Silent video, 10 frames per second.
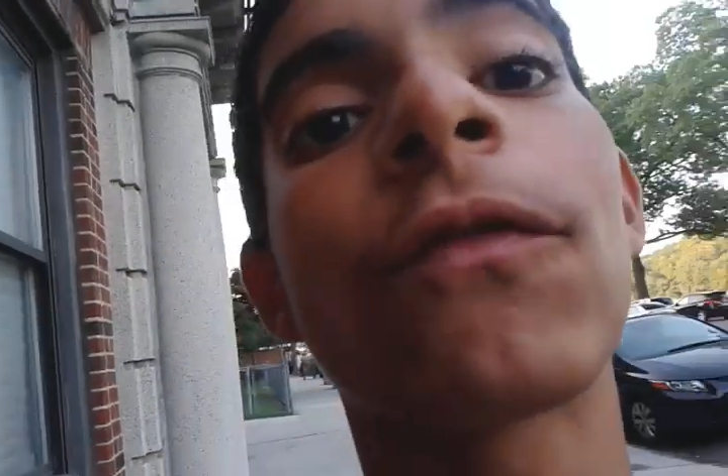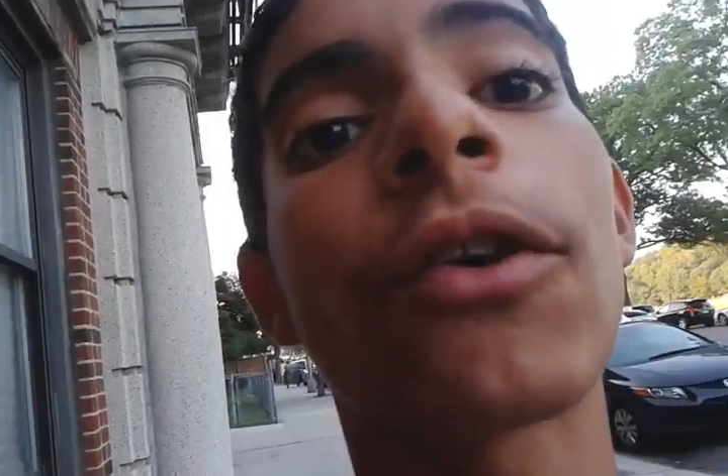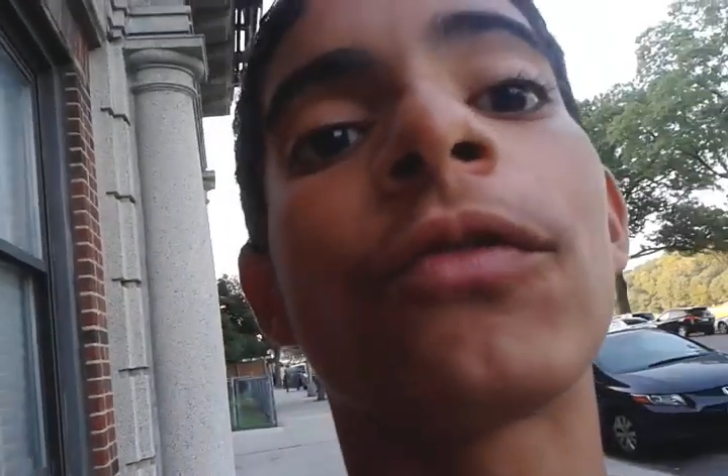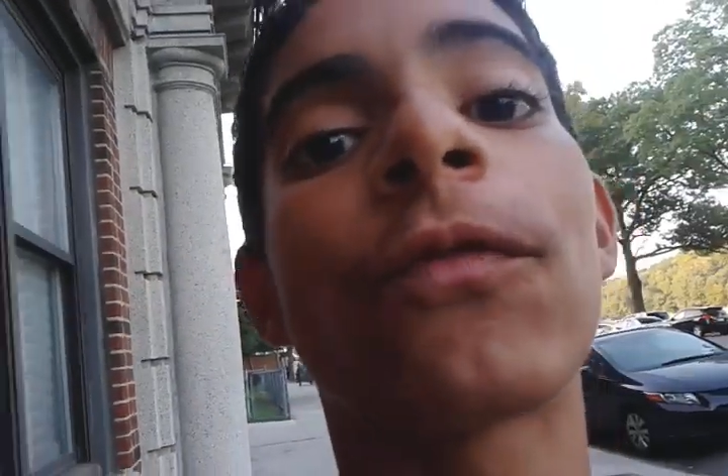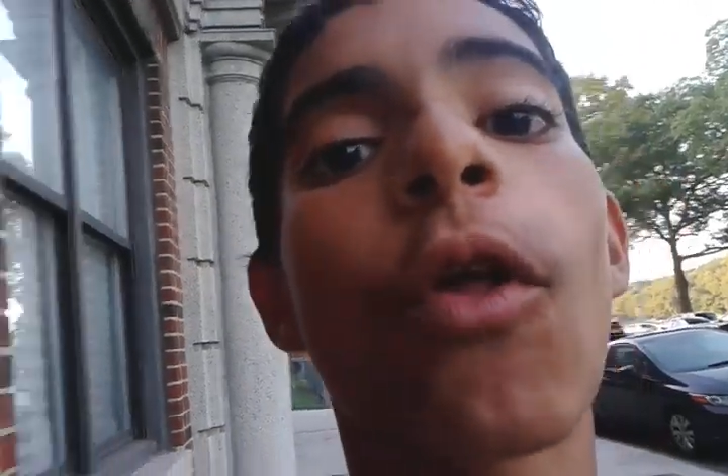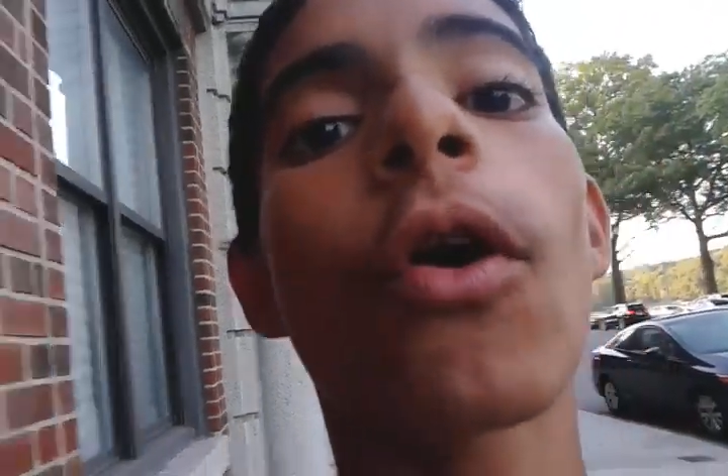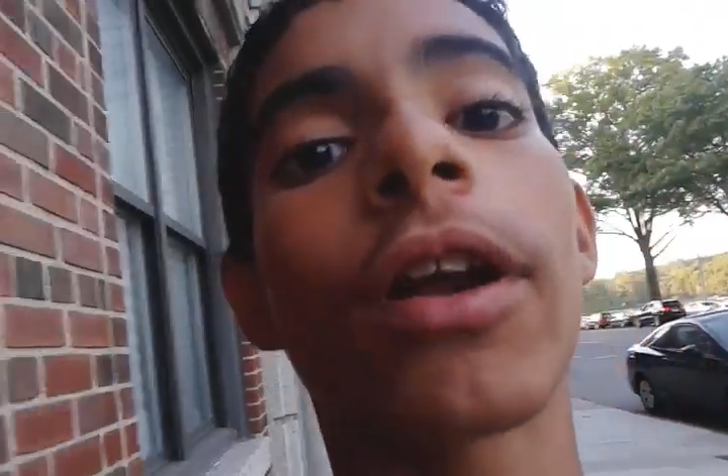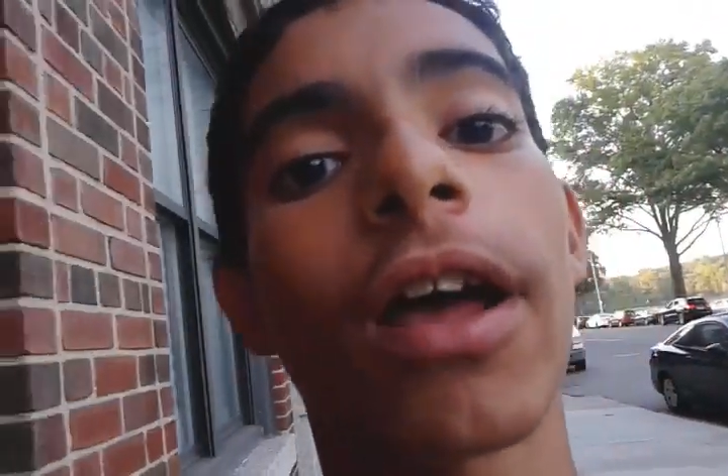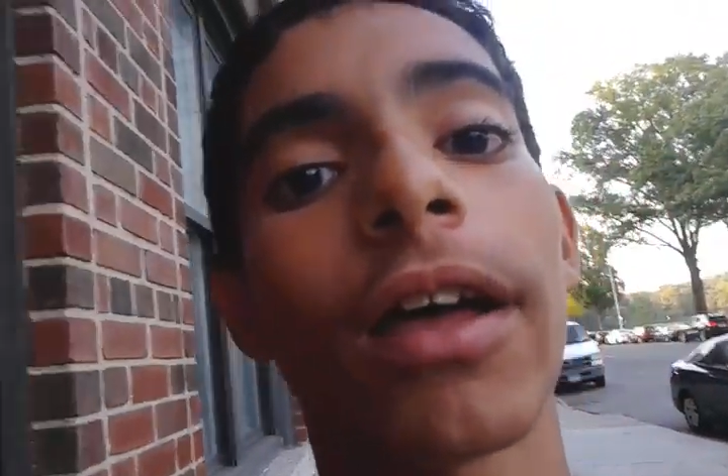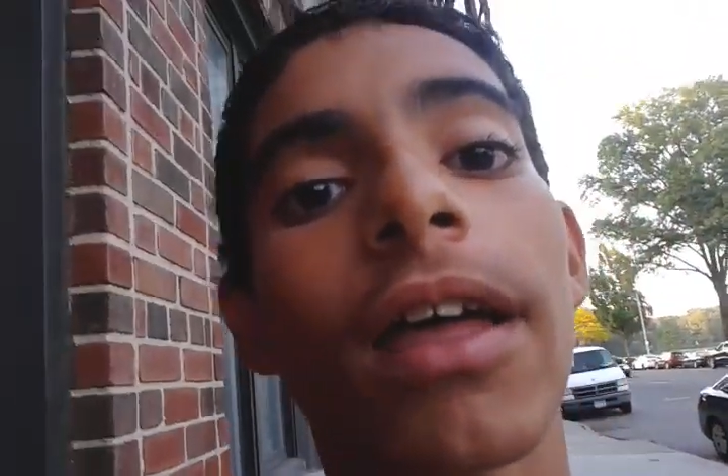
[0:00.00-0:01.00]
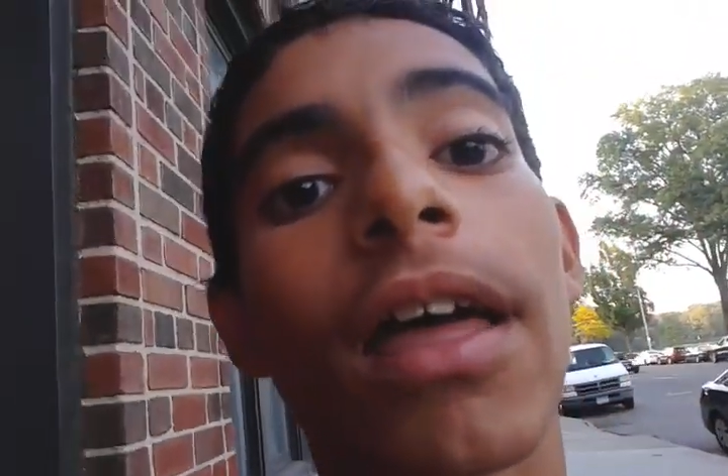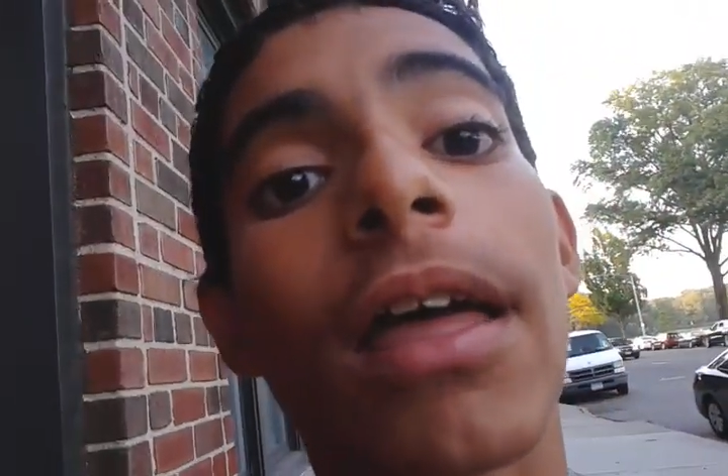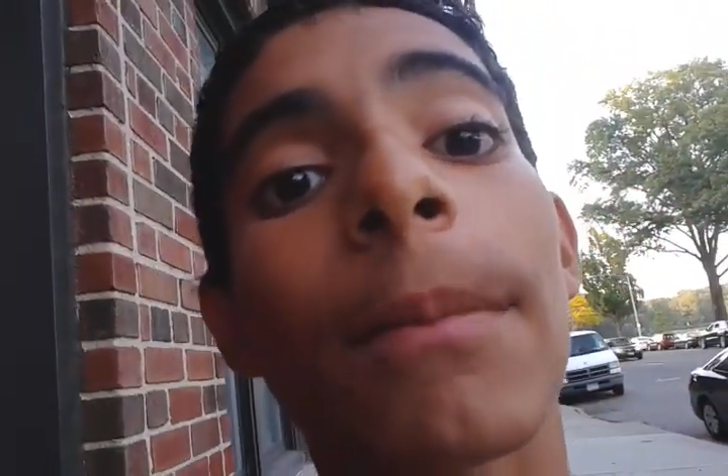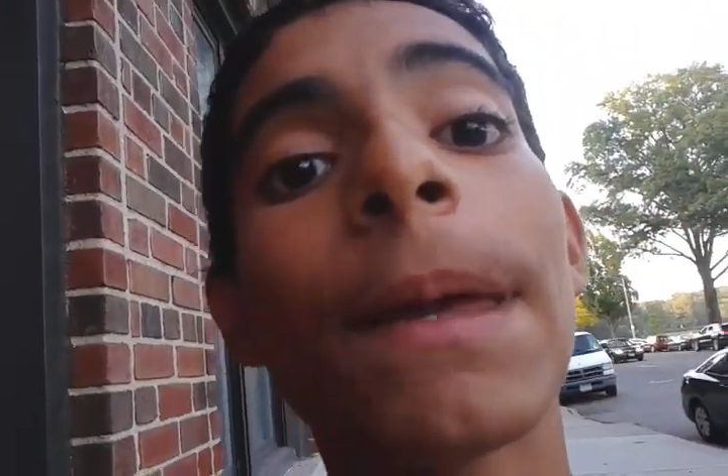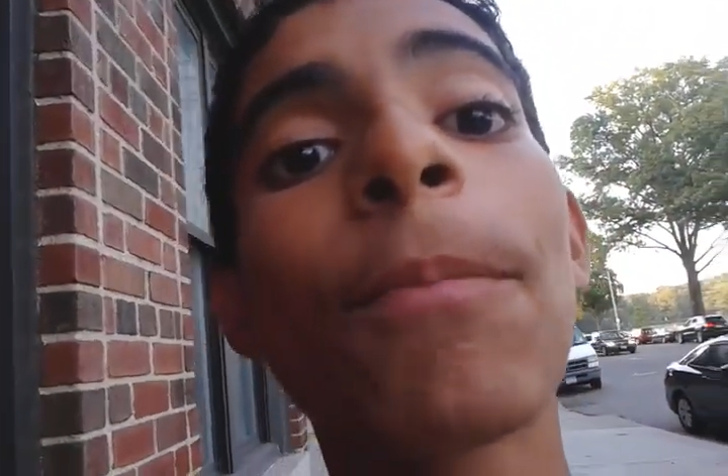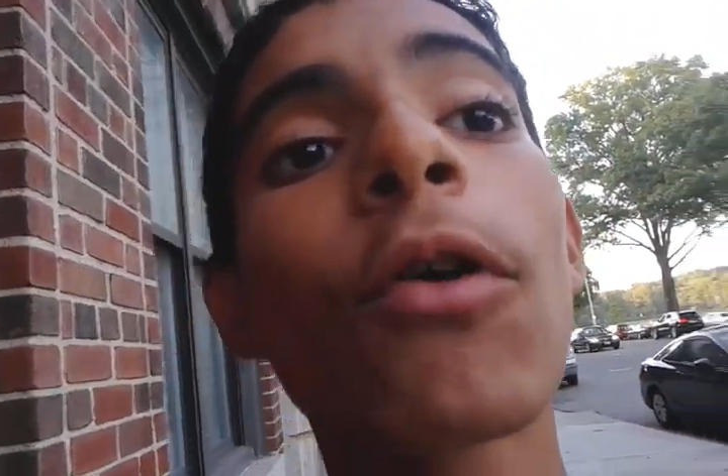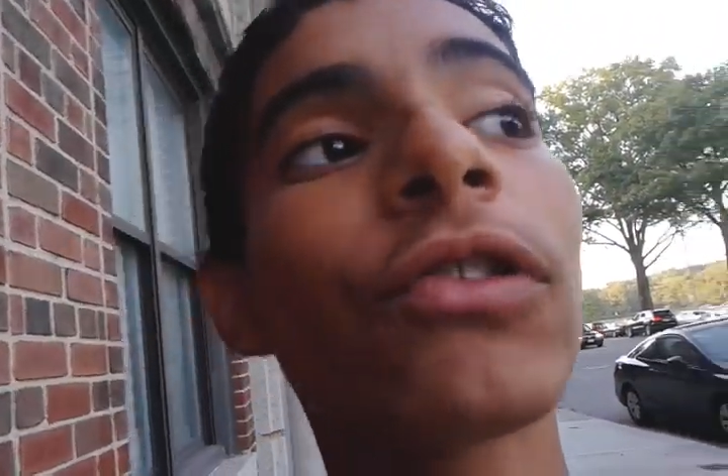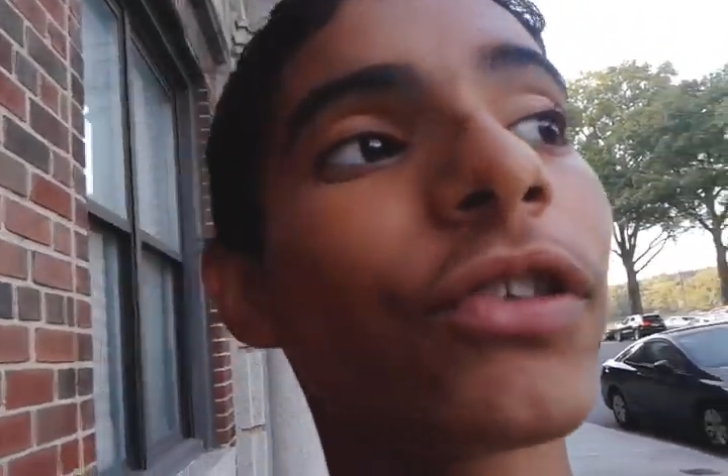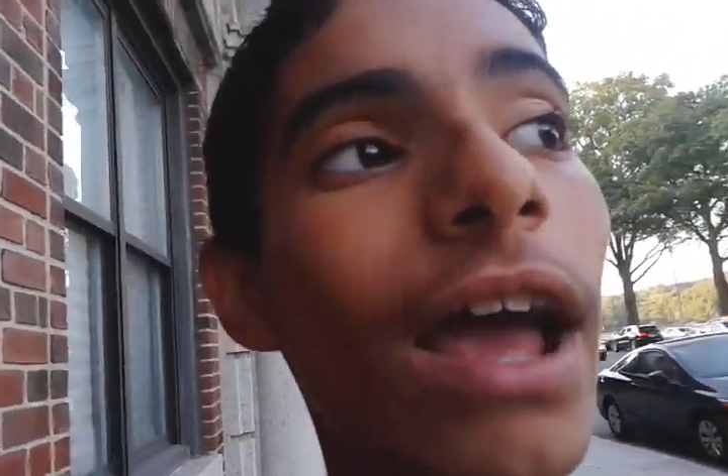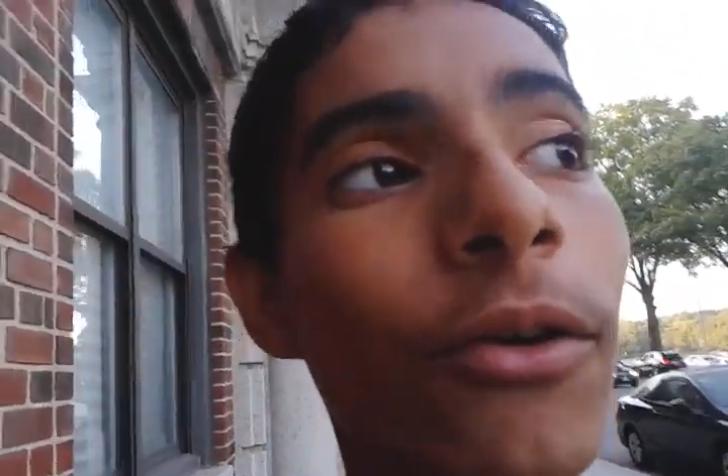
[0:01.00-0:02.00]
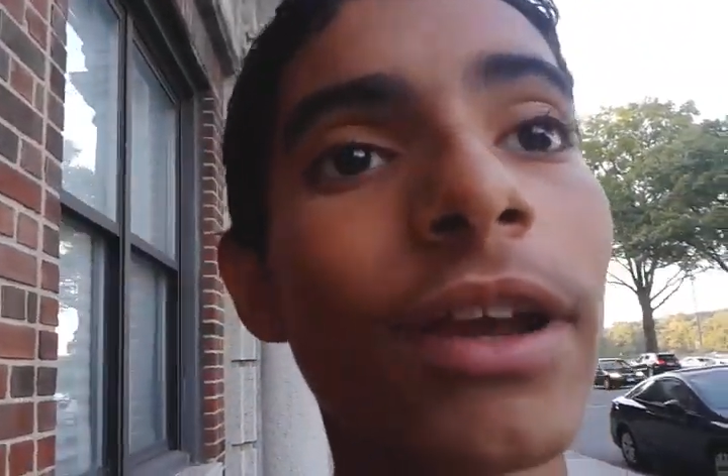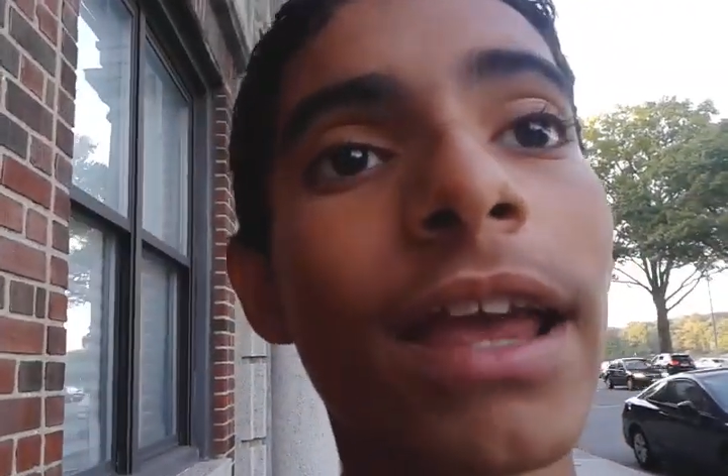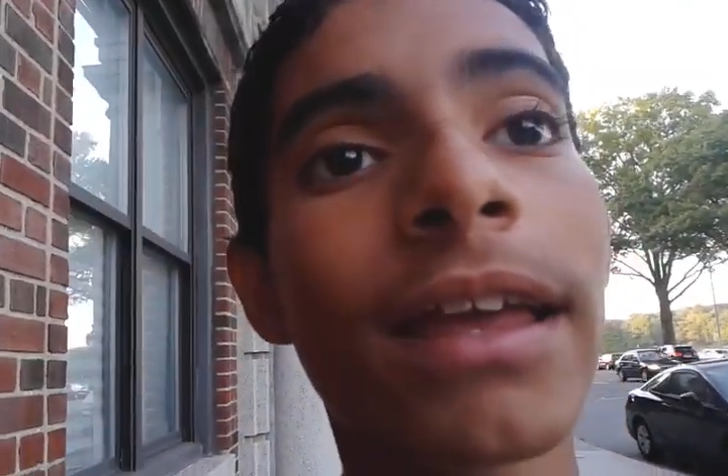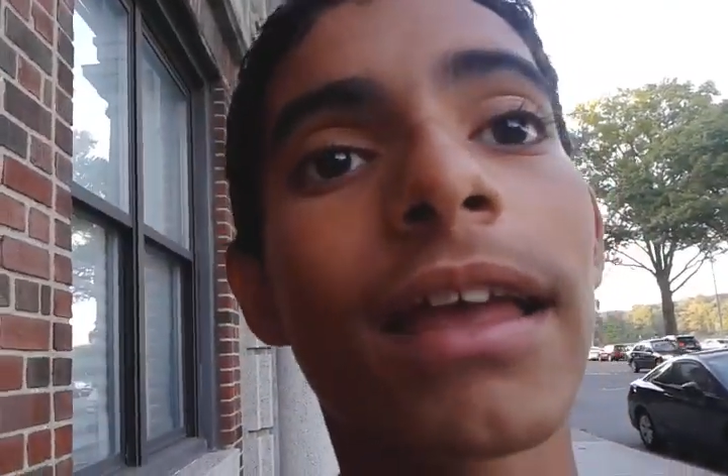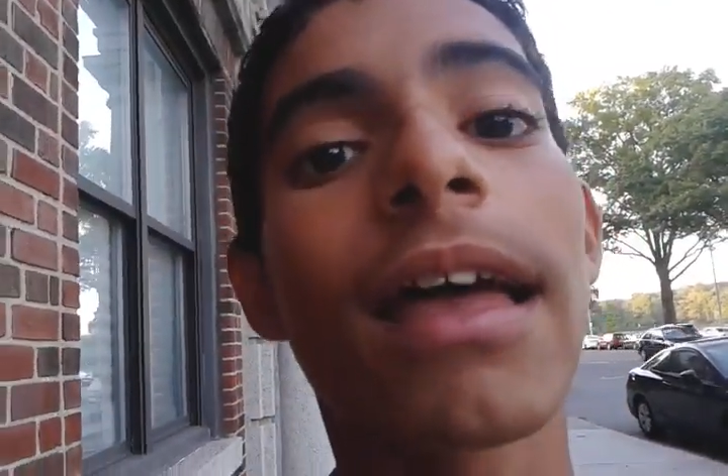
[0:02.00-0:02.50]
for Florida. People on Saturday,